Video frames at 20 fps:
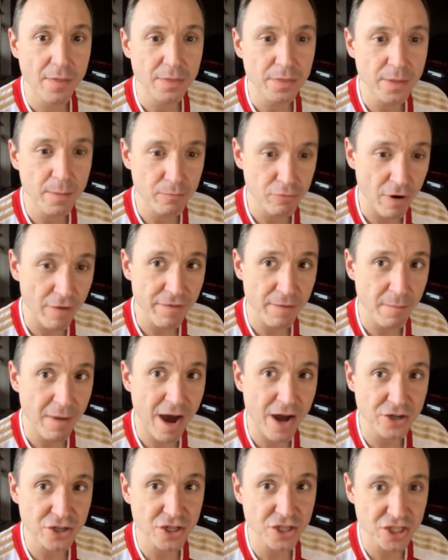the profit
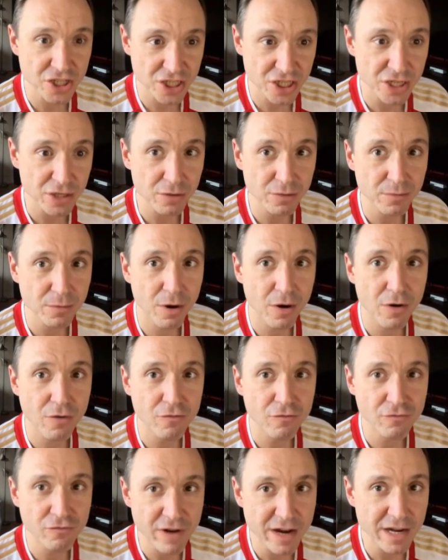margin is still
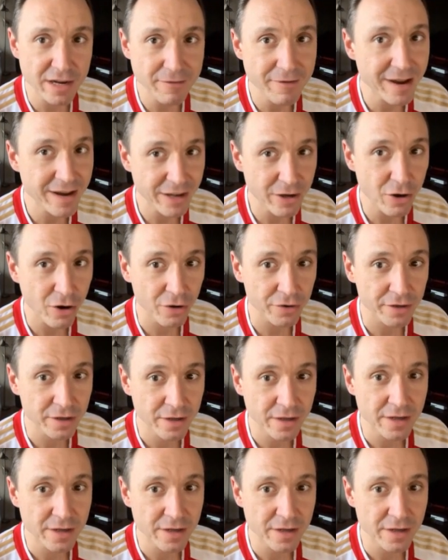really, really good.